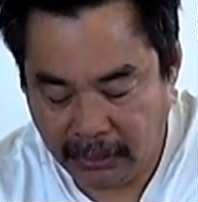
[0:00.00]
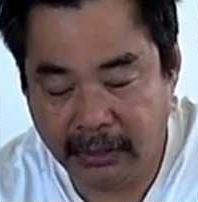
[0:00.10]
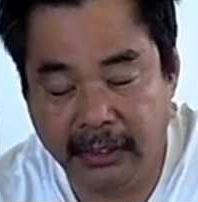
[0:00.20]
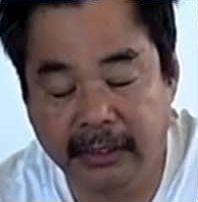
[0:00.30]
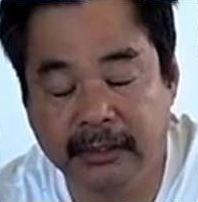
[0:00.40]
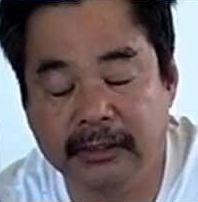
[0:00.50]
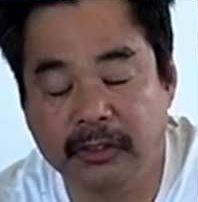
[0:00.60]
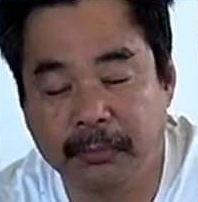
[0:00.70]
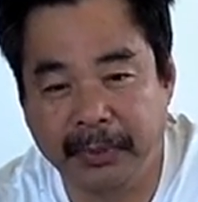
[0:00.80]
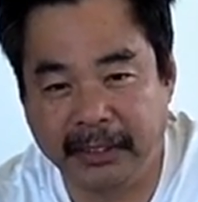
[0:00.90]
The
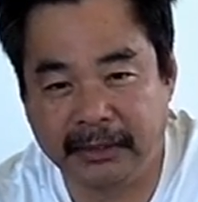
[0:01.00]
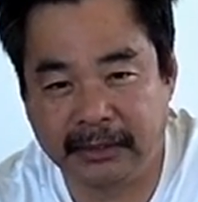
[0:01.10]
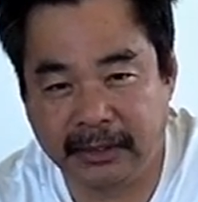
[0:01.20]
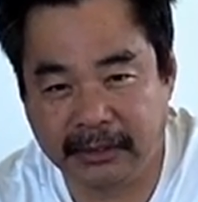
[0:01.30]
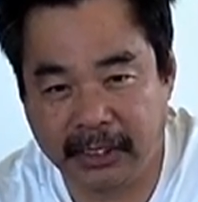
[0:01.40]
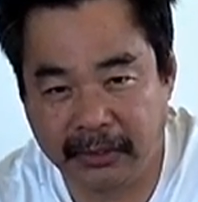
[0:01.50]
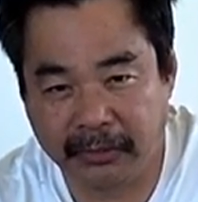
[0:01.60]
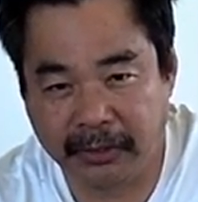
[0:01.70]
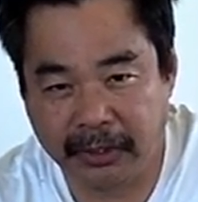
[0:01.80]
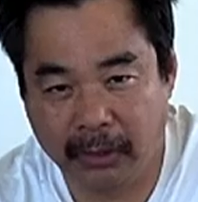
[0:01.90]
Snow Peak
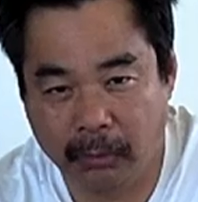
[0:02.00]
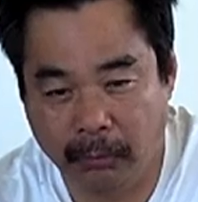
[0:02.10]
600